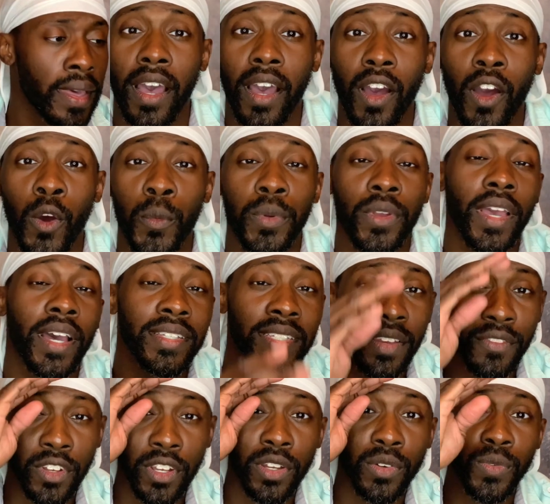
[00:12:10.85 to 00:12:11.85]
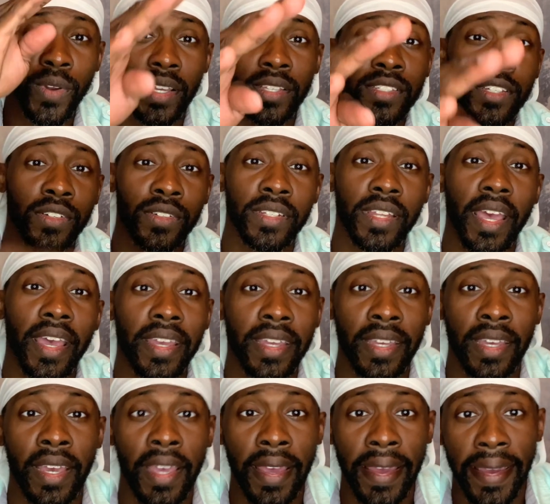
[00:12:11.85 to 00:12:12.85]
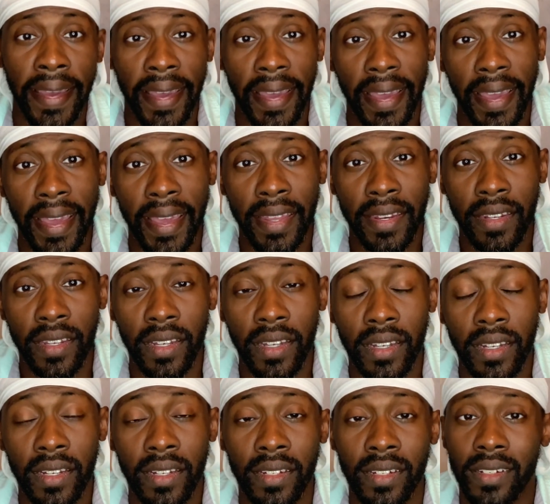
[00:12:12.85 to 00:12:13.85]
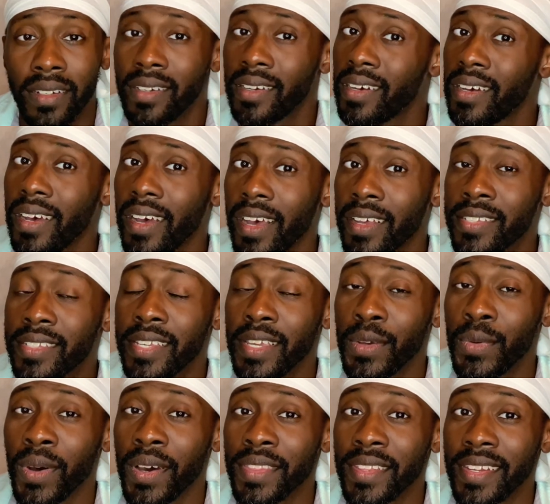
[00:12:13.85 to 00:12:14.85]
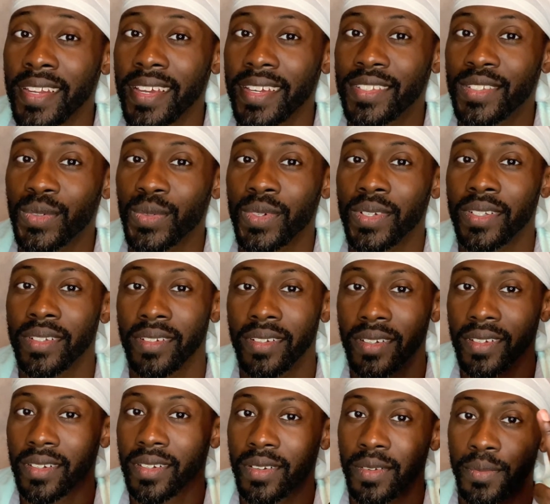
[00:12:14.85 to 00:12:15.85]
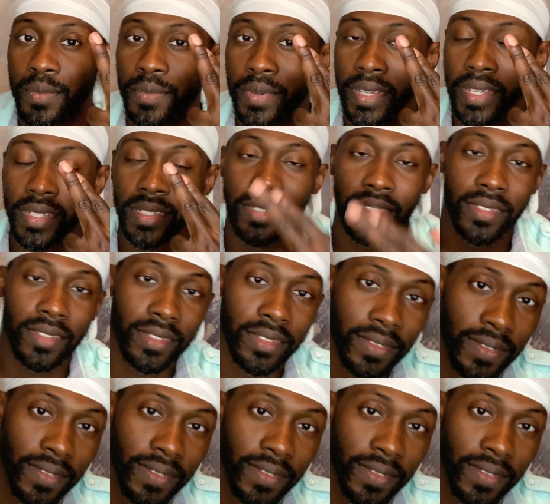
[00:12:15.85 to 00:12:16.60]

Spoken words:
I hope you guys have a good rest of your day, and I'll see you on the next one. Peace.